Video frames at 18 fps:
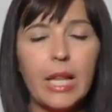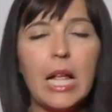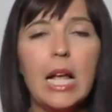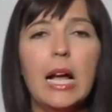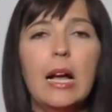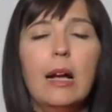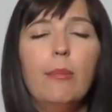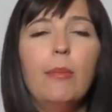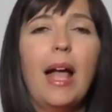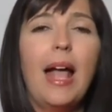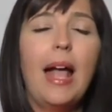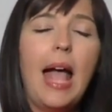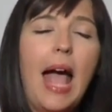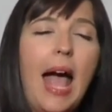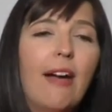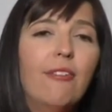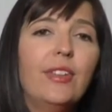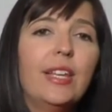
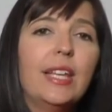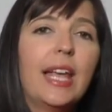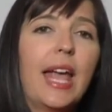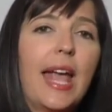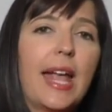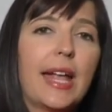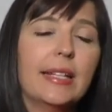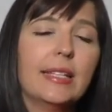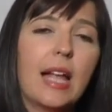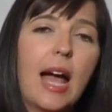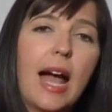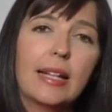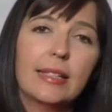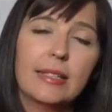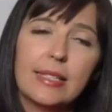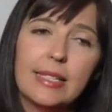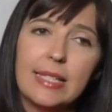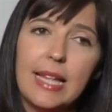Having and
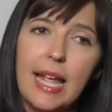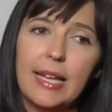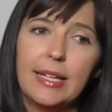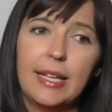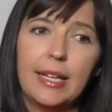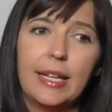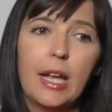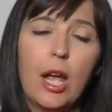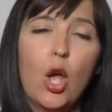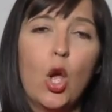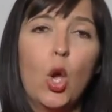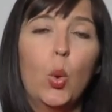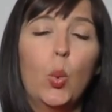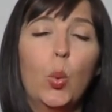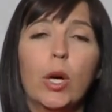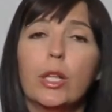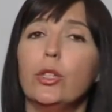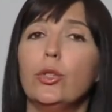understanding
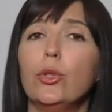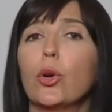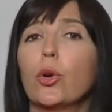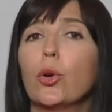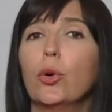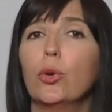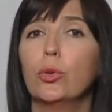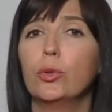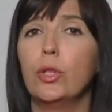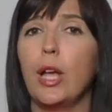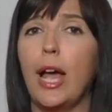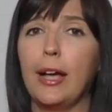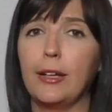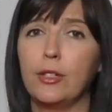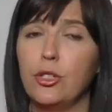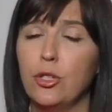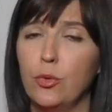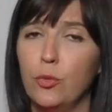what your call to
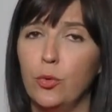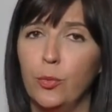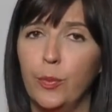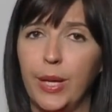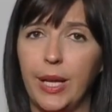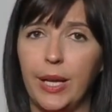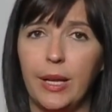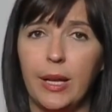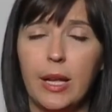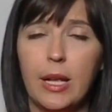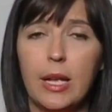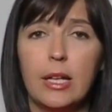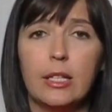action will be.